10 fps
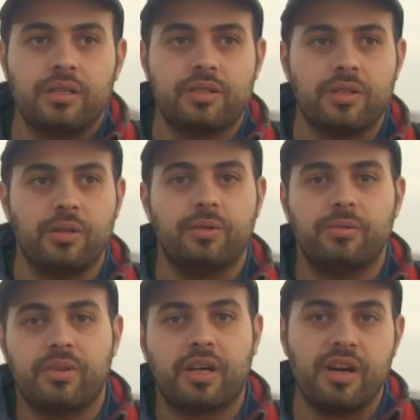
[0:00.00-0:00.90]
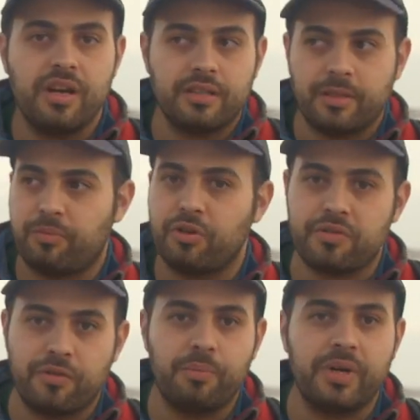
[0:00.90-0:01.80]
So the current approach
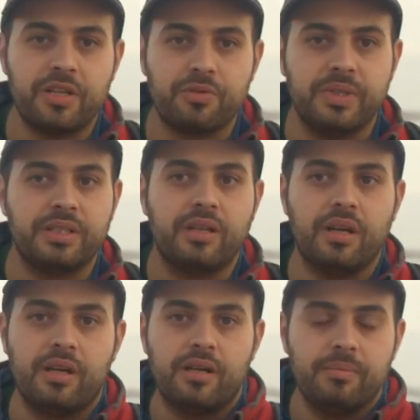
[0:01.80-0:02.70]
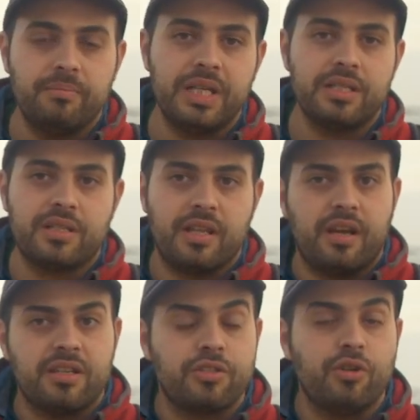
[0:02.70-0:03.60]
for management here means
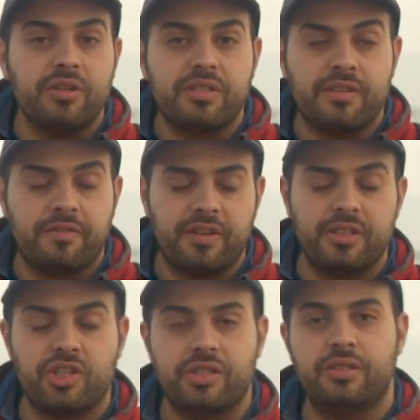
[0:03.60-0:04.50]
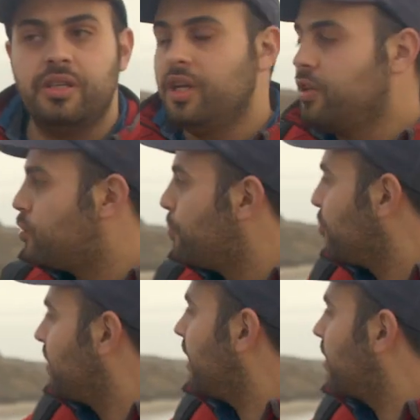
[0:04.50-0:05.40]
there is no intervention to
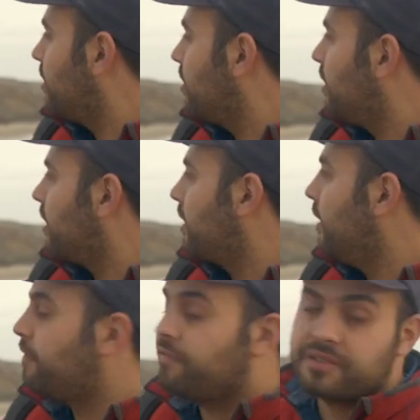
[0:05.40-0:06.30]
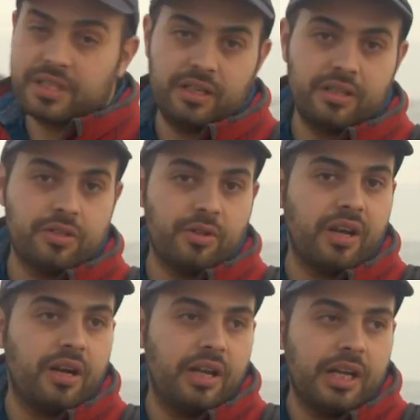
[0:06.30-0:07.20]
protect the cliffs here. So they
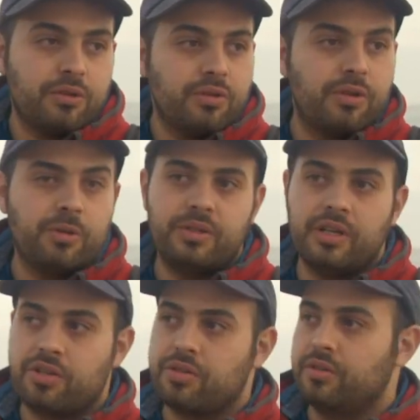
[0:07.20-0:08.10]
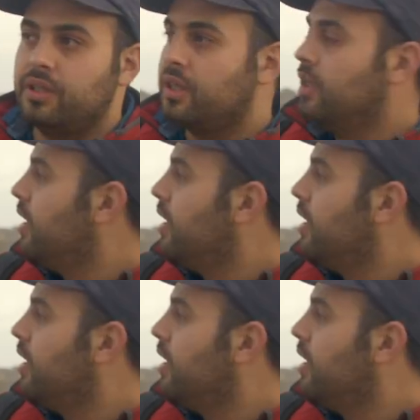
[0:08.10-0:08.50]
are allowed to erode naturally.